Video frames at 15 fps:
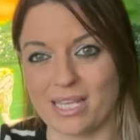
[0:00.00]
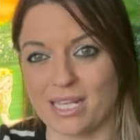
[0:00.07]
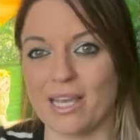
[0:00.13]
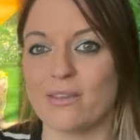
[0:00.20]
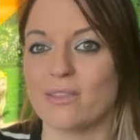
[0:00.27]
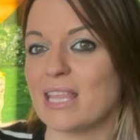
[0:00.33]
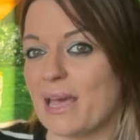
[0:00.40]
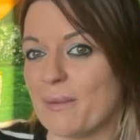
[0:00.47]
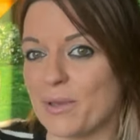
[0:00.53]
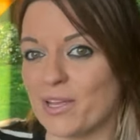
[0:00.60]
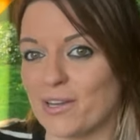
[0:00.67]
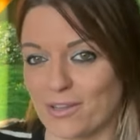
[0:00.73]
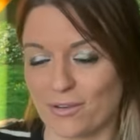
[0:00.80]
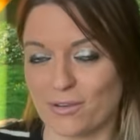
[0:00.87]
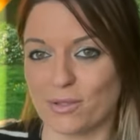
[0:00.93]
You know, they're
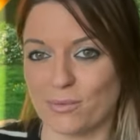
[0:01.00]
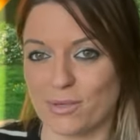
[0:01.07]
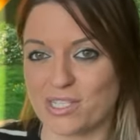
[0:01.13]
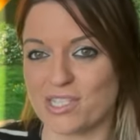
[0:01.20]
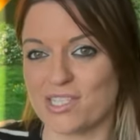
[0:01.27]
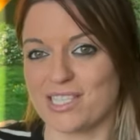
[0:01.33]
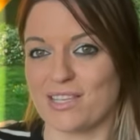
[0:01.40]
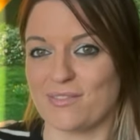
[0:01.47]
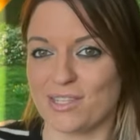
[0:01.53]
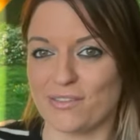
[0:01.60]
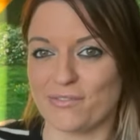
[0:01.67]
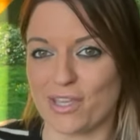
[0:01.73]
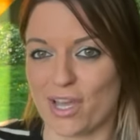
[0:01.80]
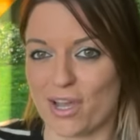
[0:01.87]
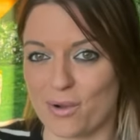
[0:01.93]
burning all the witches, even
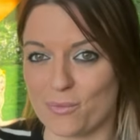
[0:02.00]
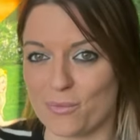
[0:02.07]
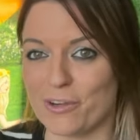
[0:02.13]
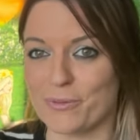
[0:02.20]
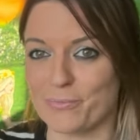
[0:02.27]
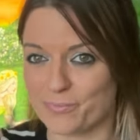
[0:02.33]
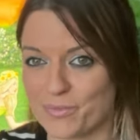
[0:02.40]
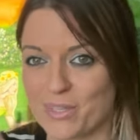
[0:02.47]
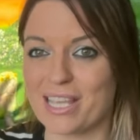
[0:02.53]
if you aren't one.